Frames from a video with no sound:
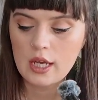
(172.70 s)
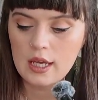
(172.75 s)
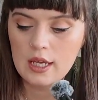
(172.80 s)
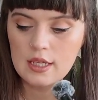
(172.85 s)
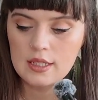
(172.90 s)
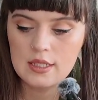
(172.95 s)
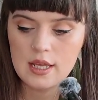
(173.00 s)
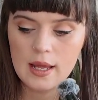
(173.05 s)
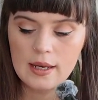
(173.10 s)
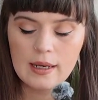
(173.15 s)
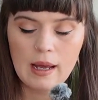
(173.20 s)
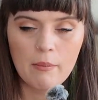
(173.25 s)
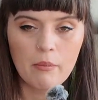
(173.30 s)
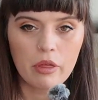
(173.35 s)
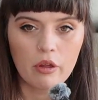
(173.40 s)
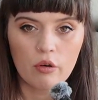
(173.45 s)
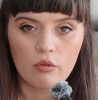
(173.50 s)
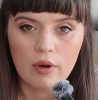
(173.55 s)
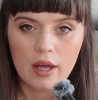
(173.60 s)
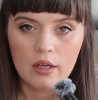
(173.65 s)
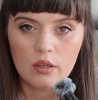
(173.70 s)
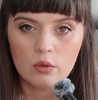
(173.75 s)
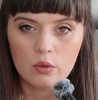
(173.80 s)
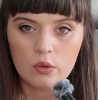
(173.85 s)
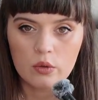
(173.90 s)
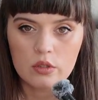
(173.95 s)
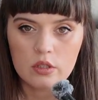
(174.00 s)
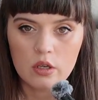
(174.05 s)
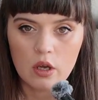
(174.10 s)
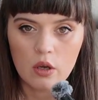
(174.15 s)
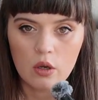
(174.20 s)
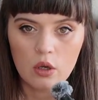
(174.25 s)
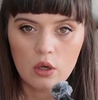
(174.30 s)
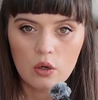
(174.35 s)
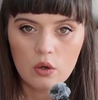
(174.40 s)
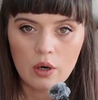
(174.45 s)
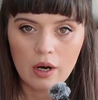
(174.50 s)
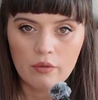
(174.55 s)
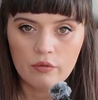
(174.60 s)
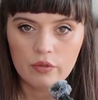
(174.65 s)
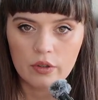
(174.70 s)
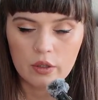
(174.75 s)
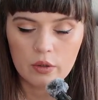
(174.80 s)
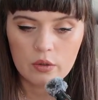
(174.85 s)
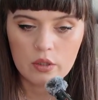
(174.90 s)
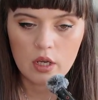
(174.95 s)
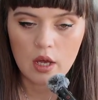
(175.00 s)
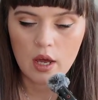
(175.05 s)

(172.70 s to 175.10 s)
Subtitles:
is Namthol Red, also Cranfield